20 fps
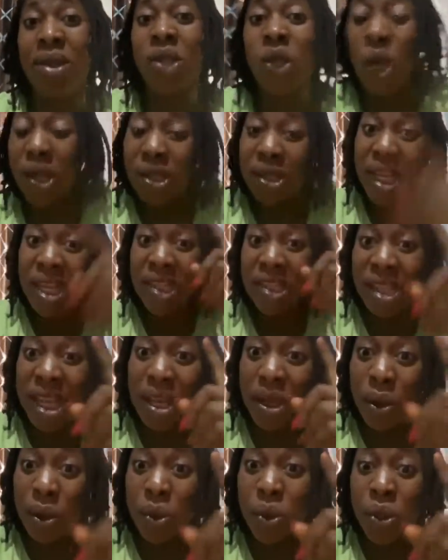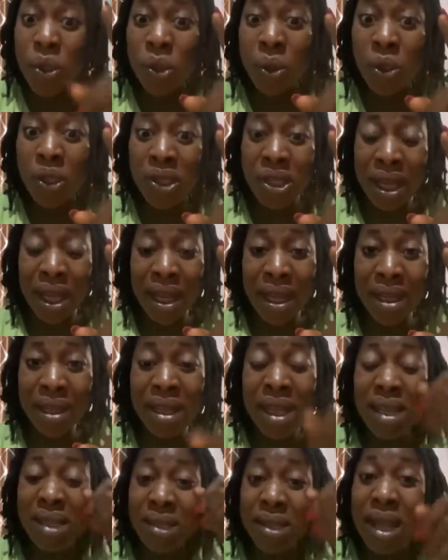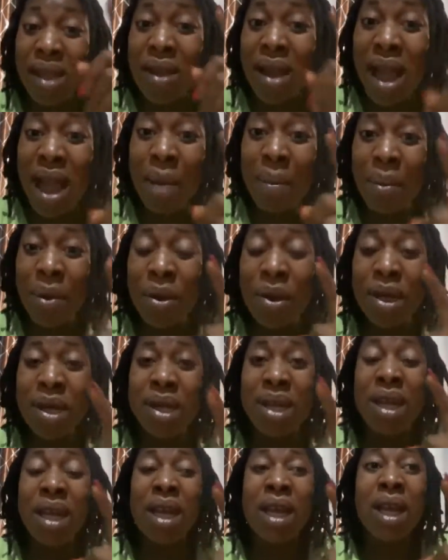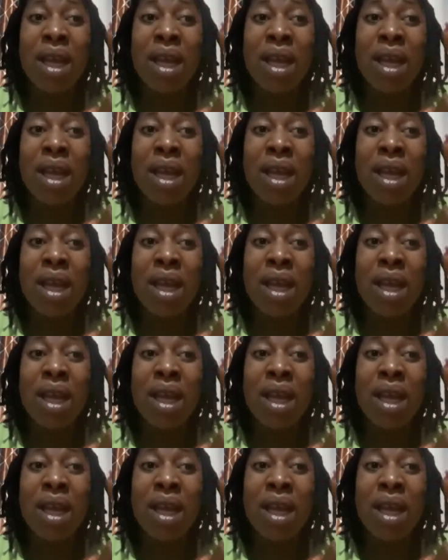Just a single soldier. This thing happened,